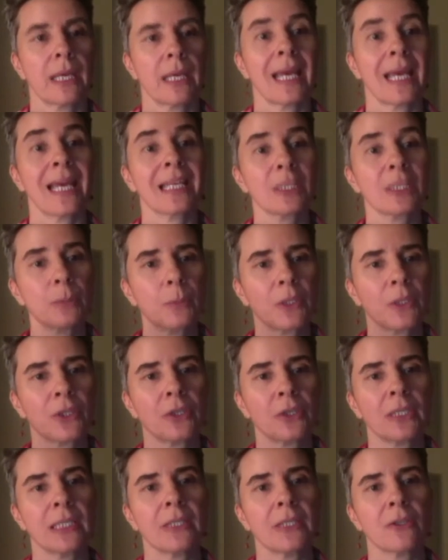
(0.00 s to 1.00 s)

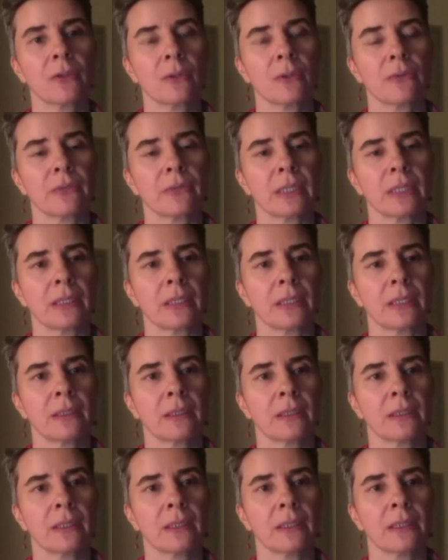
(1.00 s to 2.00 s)
especially in Auroville.
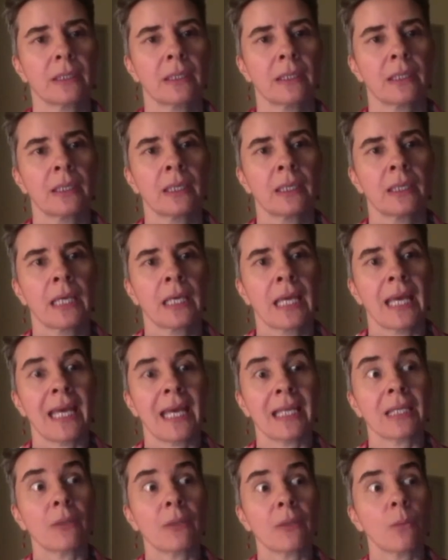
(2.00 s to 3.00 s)

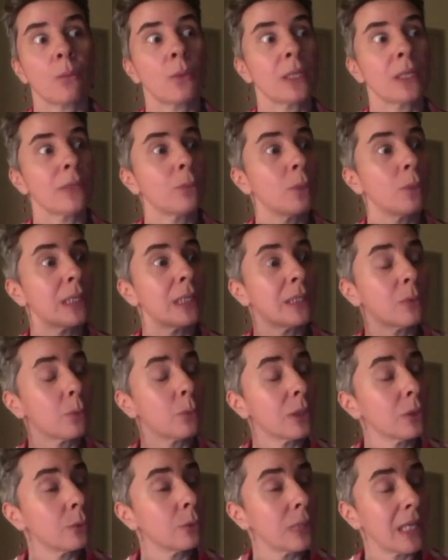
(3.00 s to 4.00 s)
And when, when,
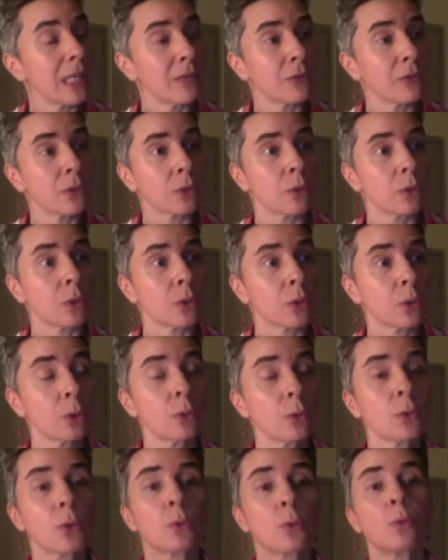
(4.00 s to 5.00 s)
when you will have a, a
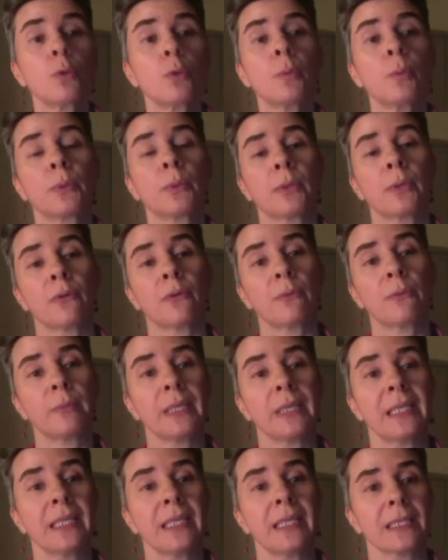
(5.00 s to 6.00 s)
huge group of
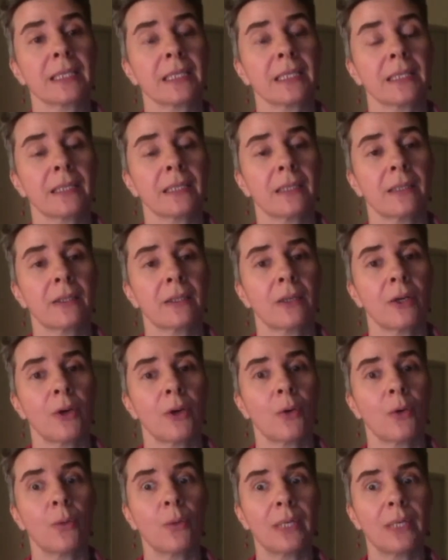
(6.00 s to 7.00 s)
beings
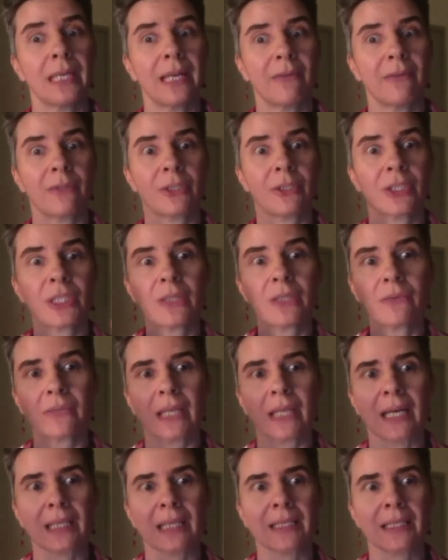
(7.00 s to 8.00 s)
who will have achieved
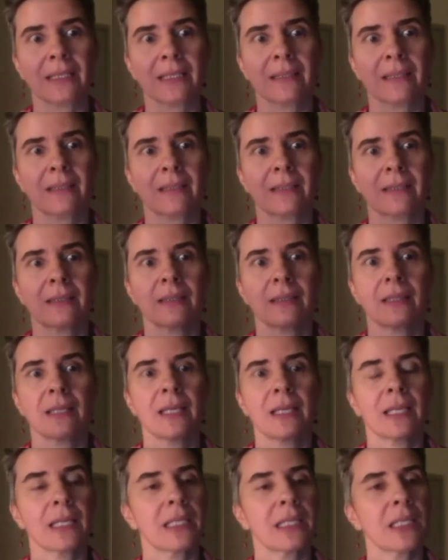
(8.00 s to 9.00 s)
that,
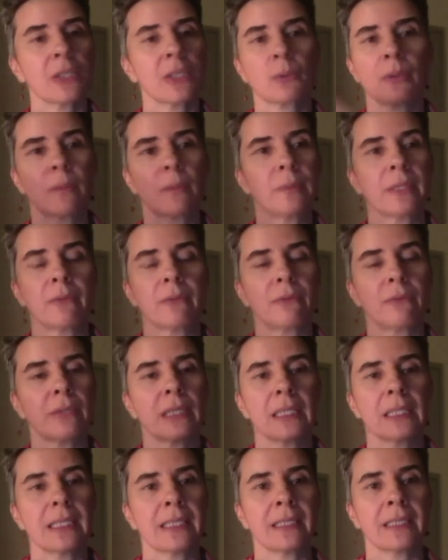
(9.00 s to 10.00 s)
this will be
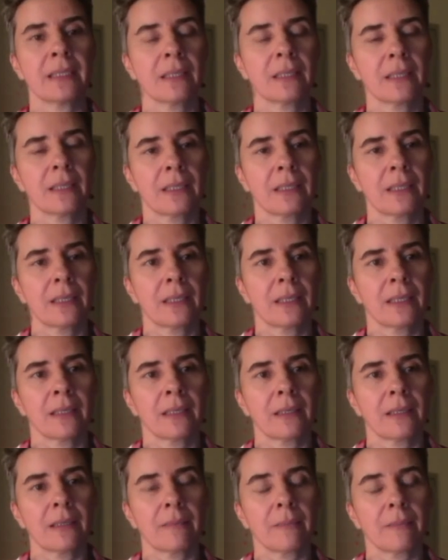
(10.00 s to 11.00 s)
really
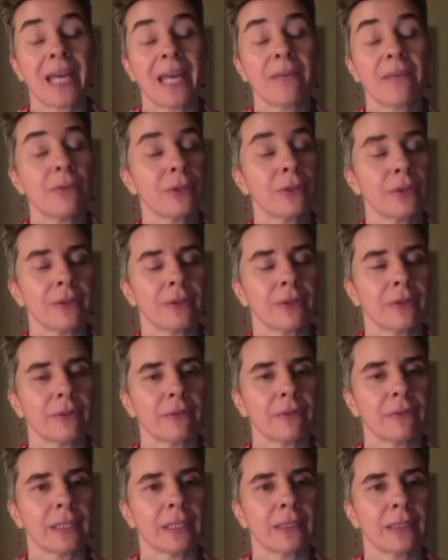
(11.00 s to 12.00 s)
heaven on
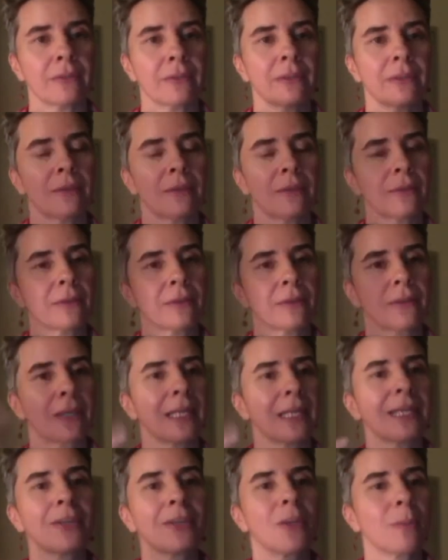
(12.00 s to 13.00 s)
earth, huh? the, the, the
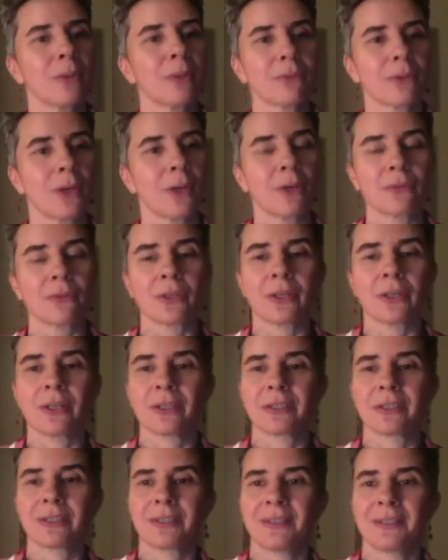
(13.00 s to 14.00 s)
kingdom of, of
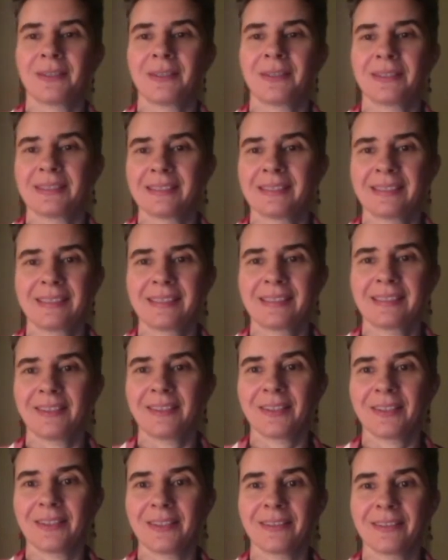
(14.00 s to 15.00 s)
God
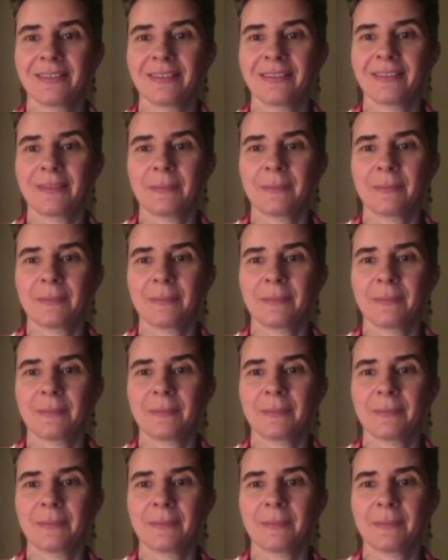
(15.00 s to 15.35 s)
on earth.